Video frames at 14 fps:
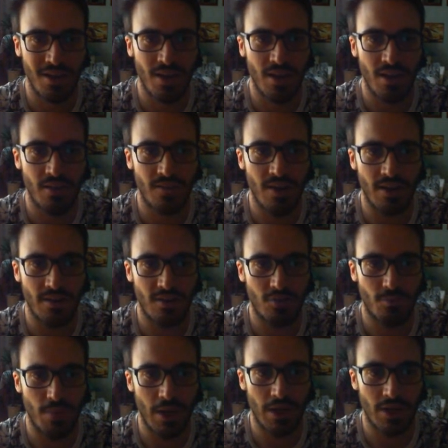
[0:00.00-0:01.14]
Then,
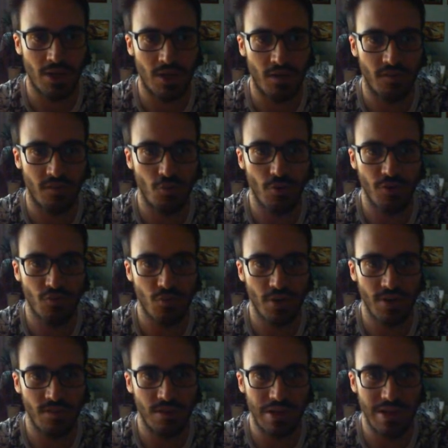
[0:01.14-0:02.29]
spell cards,
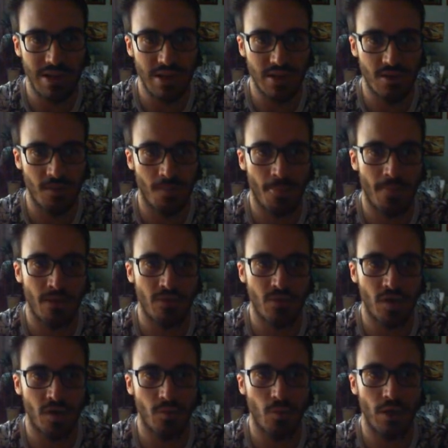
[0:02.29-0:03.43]
Retreat Link.
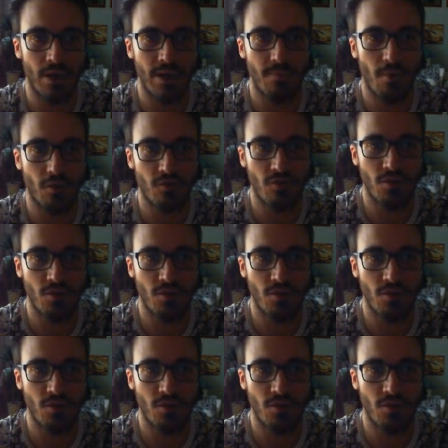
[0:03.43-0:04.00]
Target one Link monster